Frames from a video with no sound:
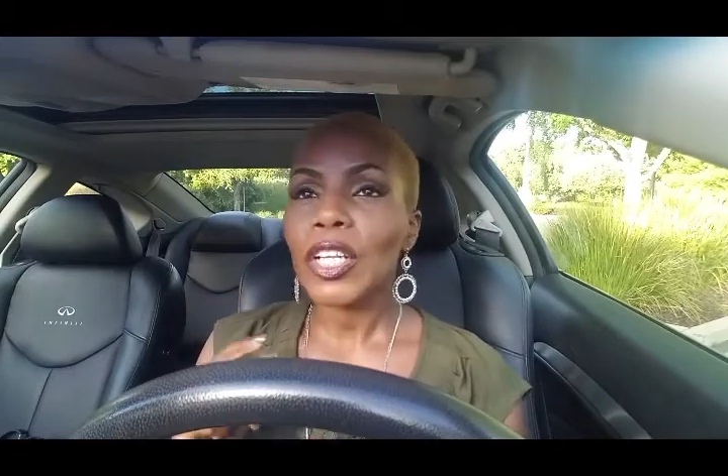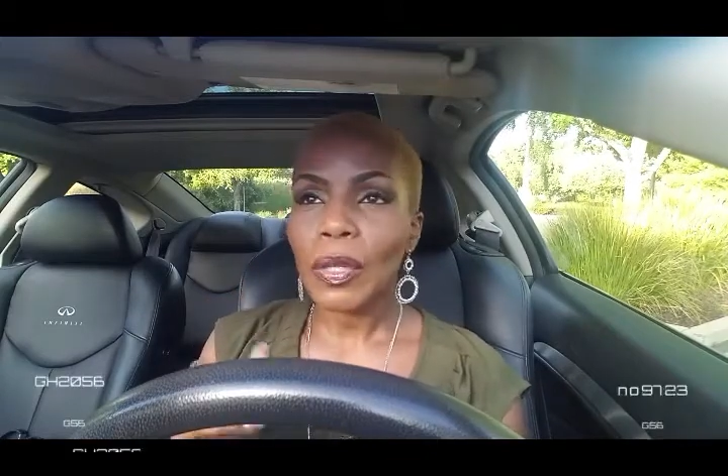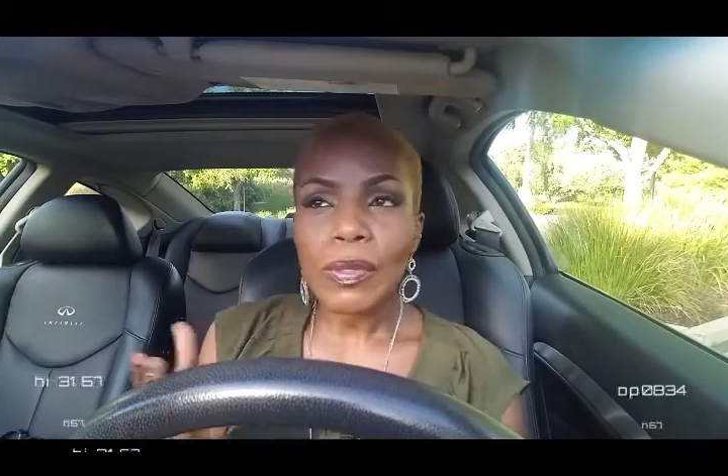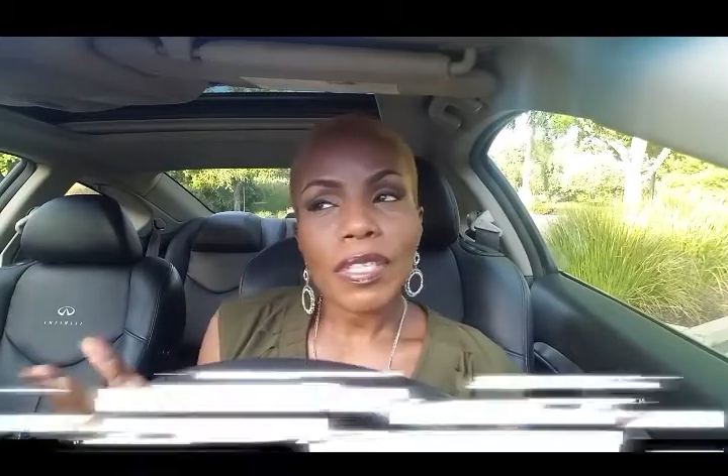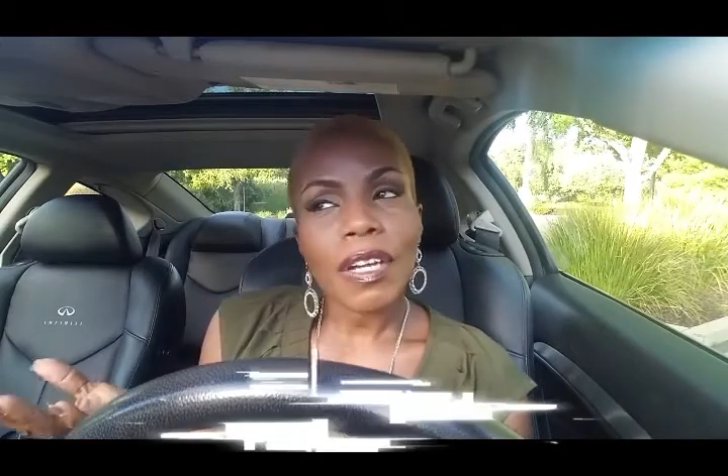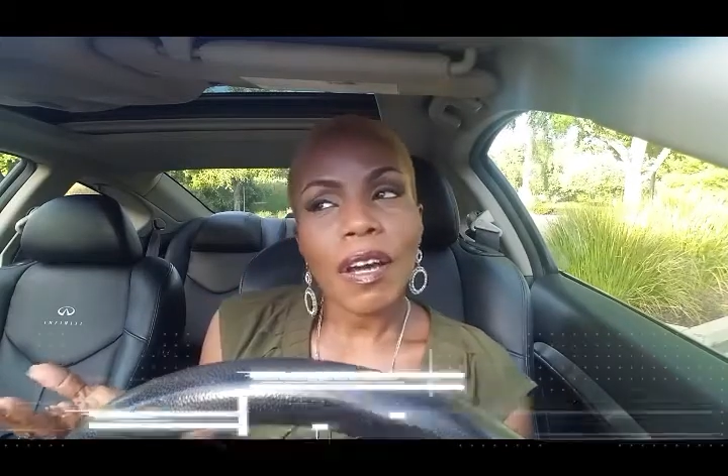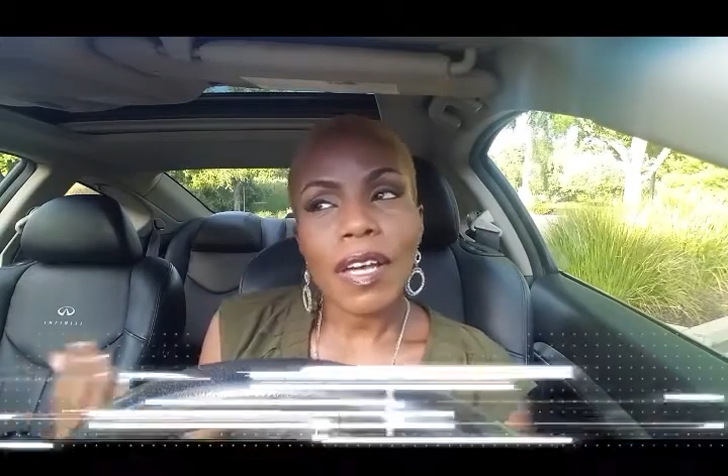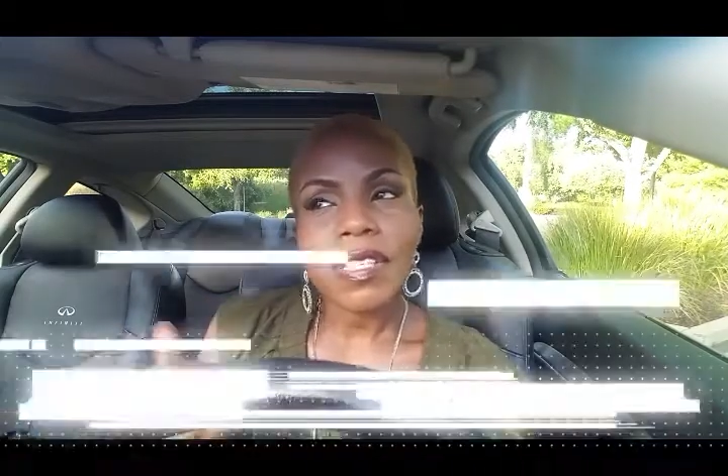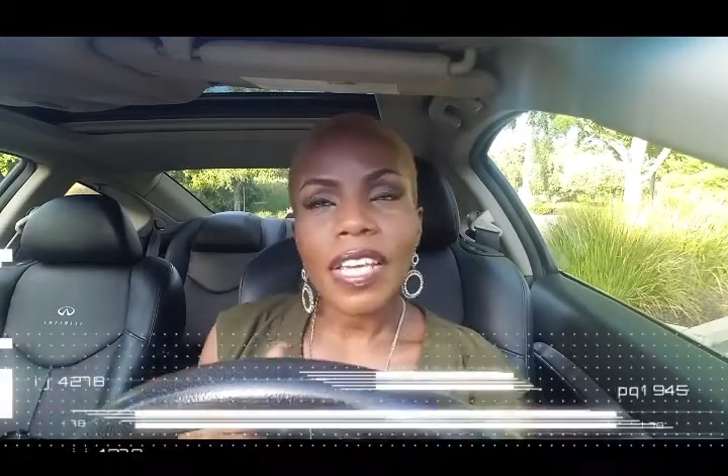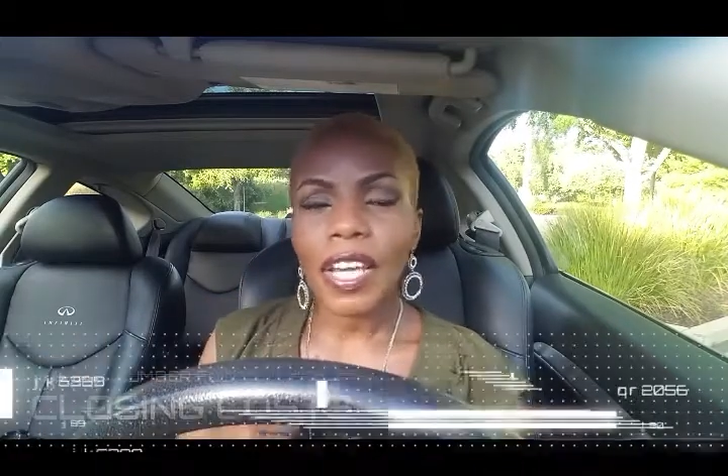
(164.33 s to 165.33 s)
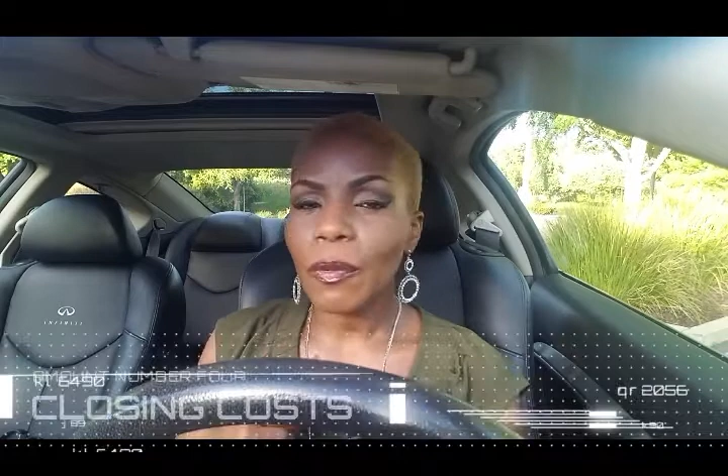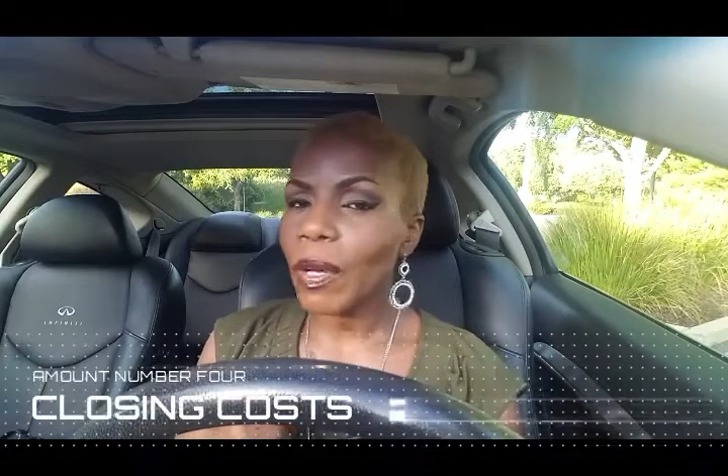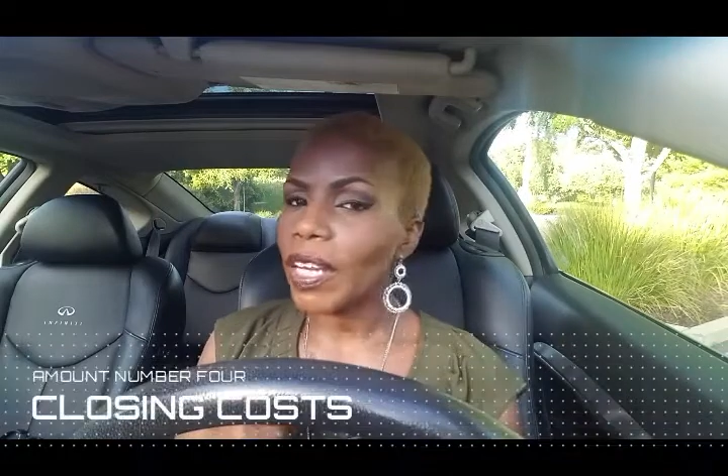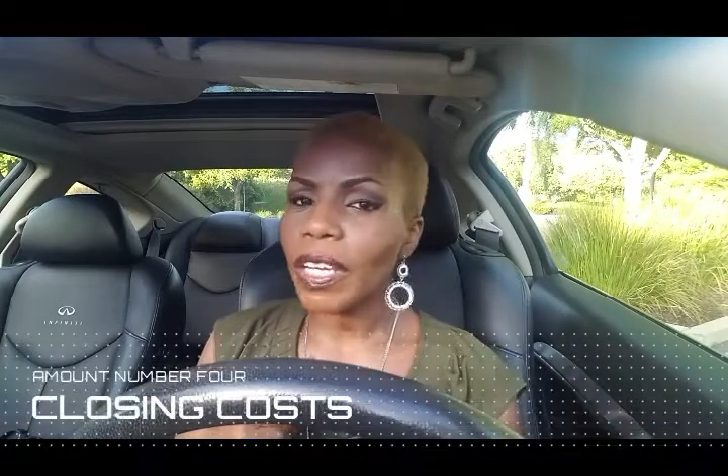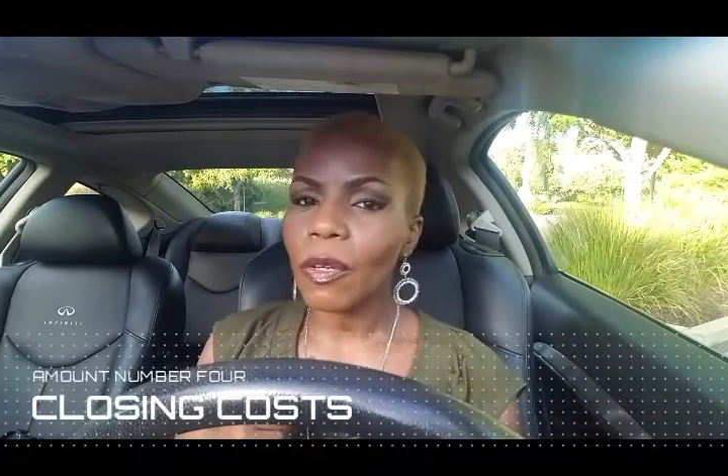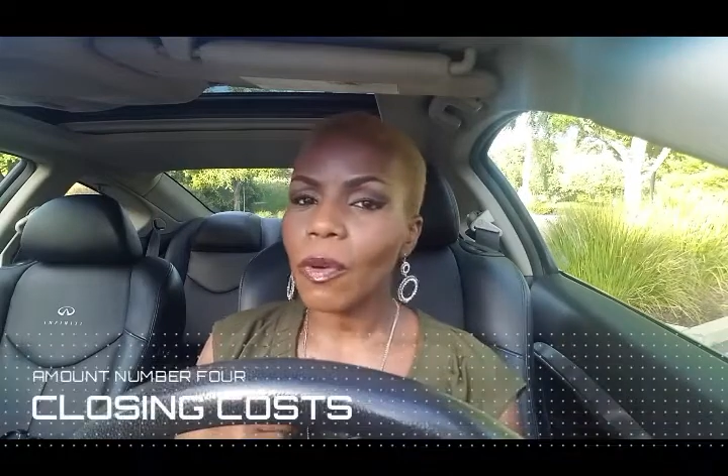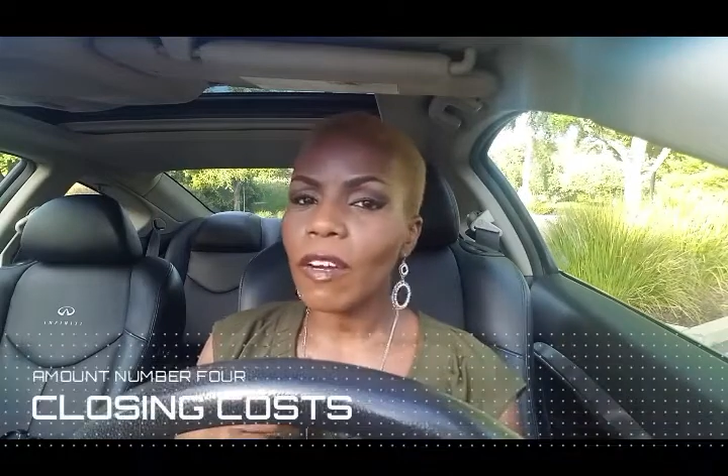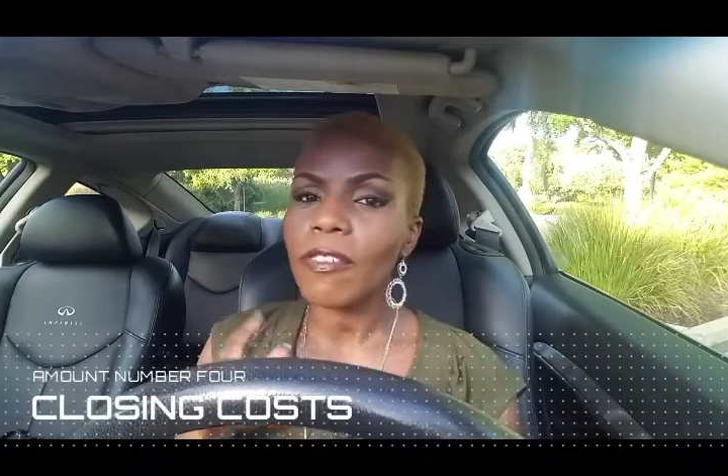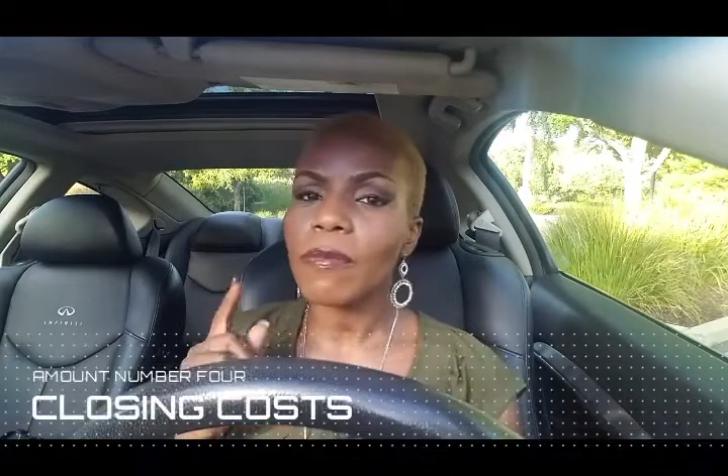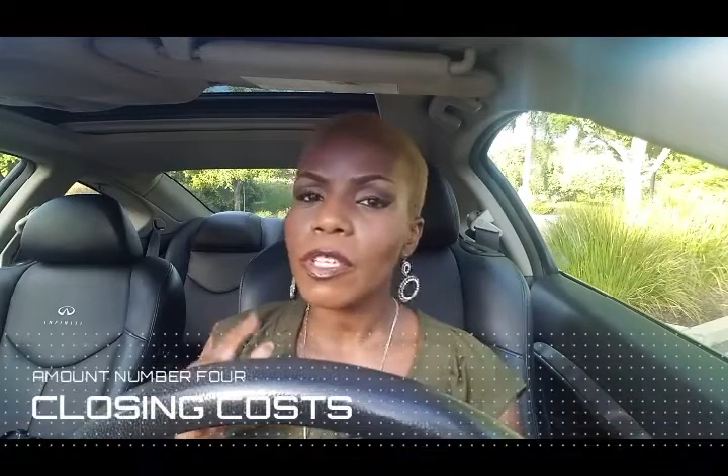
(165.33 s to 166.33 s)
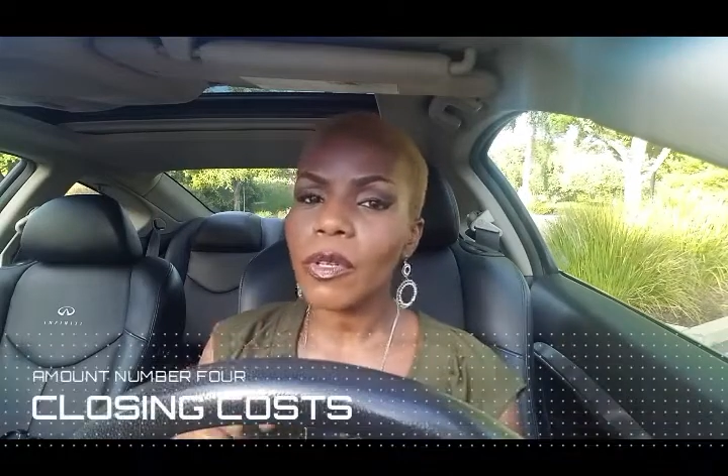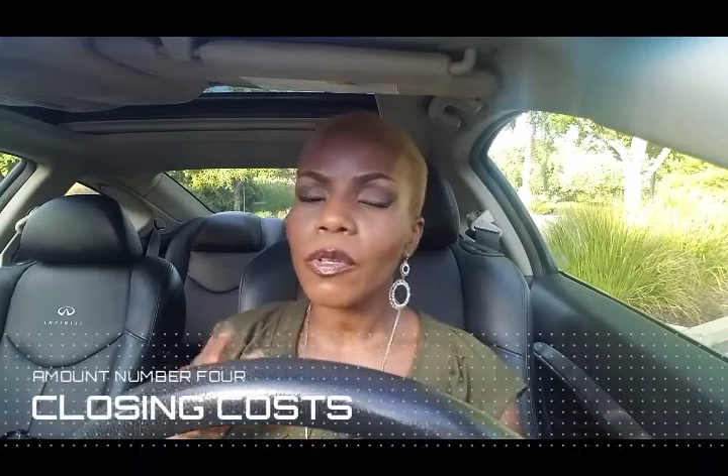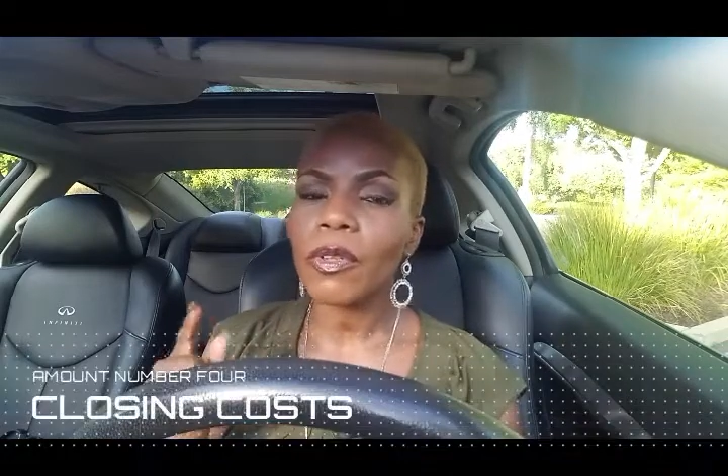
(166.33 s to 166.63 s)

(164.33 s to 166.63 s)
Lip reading: Closing costs can run anywhere from 2